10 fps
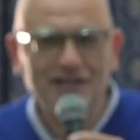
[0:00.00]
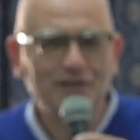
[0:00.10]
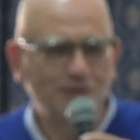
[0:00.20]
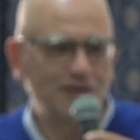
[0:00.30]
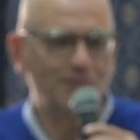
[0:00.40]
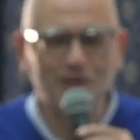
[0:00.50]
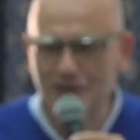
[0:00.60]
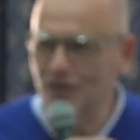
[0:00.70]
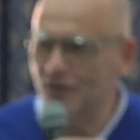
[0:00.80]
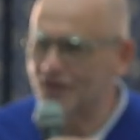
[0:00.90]
to the
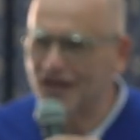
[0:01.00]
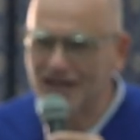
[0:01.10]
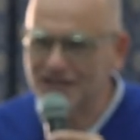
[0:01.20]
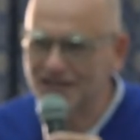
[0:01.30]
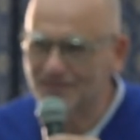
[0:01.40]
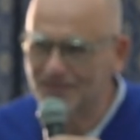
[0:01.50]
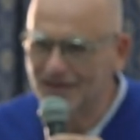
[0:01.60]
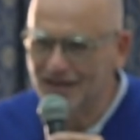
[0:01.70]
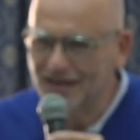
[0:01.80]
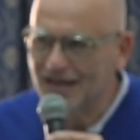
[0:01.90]
body of Christ.
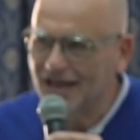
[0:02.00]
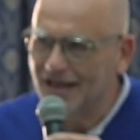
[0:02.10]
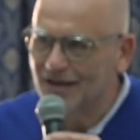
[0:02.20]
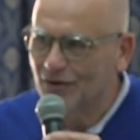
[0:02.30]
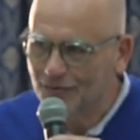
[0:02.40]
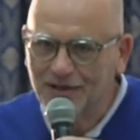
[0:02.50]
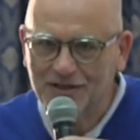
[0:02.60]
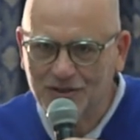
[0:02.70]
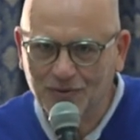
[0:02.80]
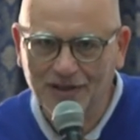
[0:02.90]
God
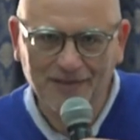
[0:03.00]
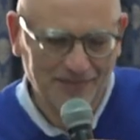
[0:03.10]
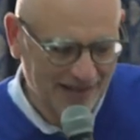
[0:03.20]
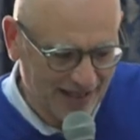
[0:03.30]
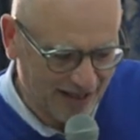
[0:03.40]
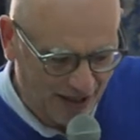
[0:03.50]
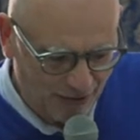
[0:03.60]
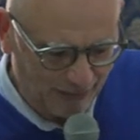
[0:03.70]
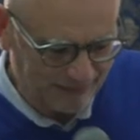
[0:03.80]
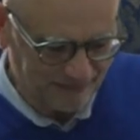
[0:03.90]
bless you all, and thank
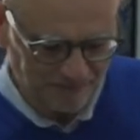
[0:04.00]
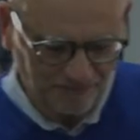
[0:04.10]
you.